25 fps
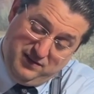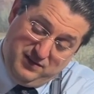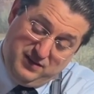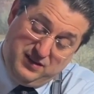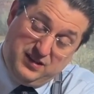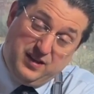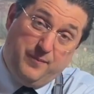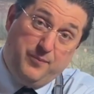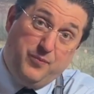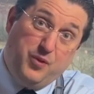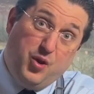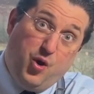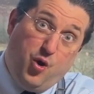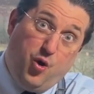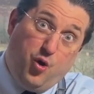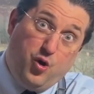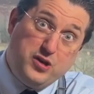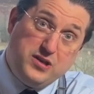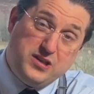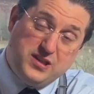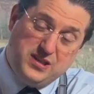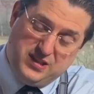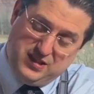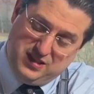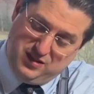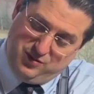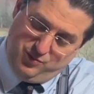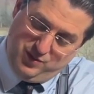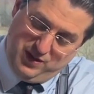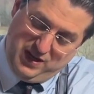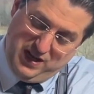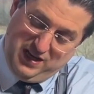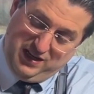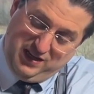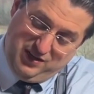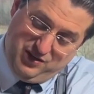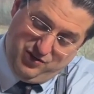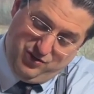Some noise. We
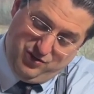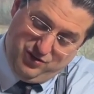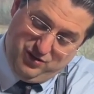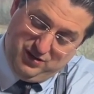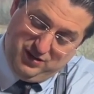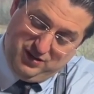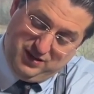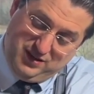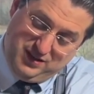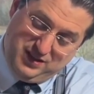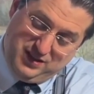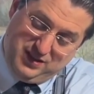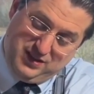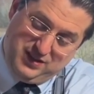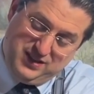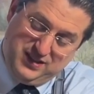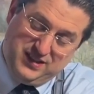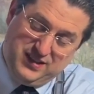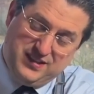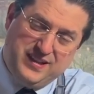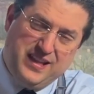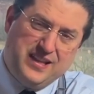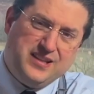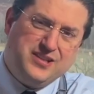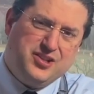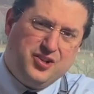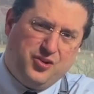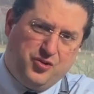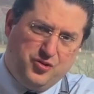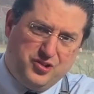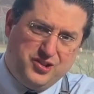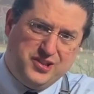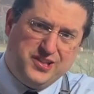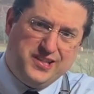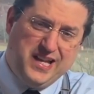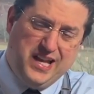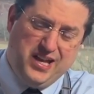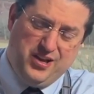like noise. That's a good
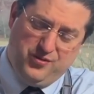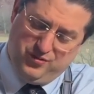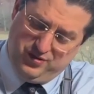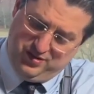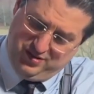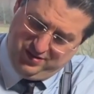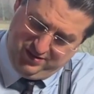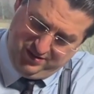sound.